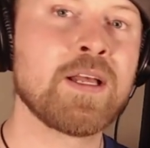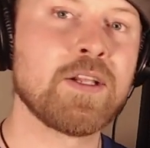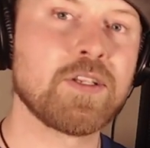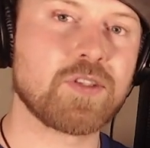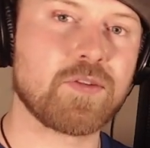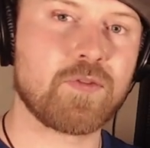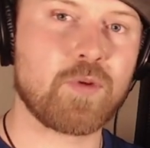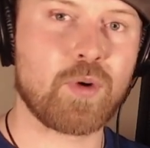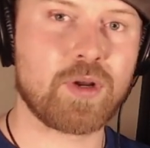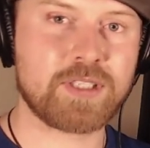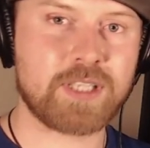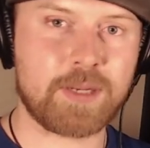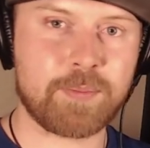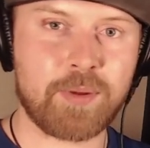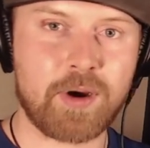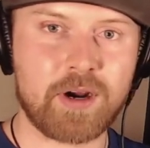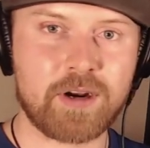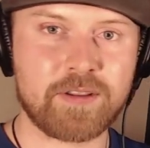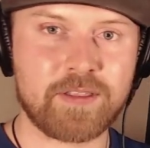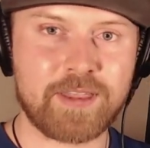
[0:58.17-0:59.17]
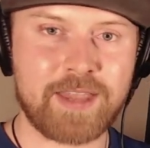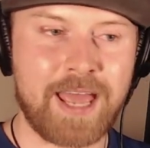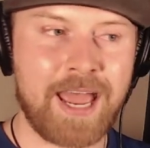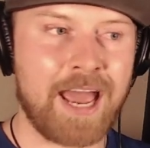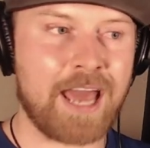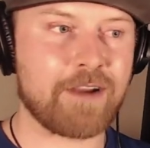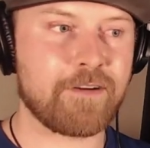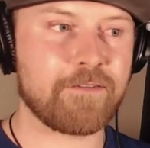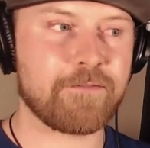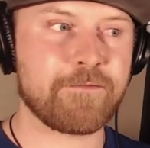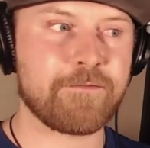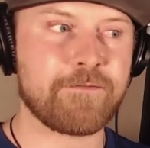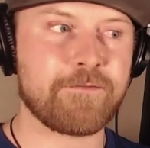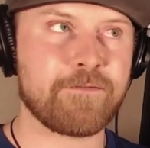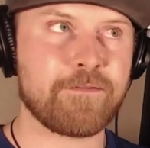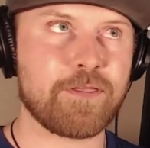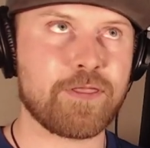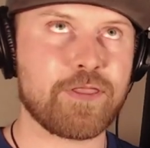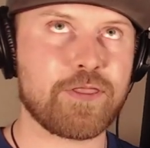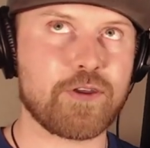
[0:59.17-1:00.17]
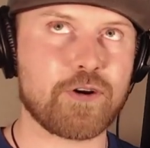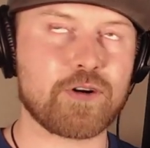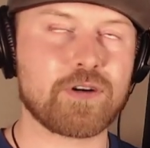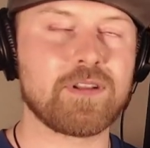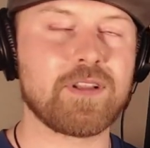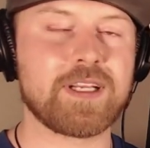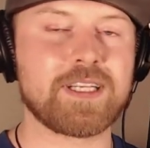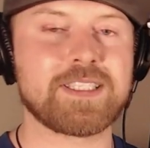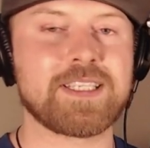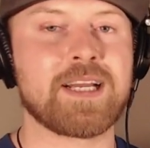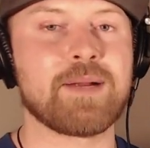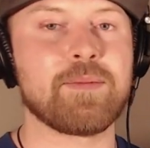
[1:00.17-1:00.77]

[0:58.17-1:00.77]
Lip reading: So if you want to take part in that, third link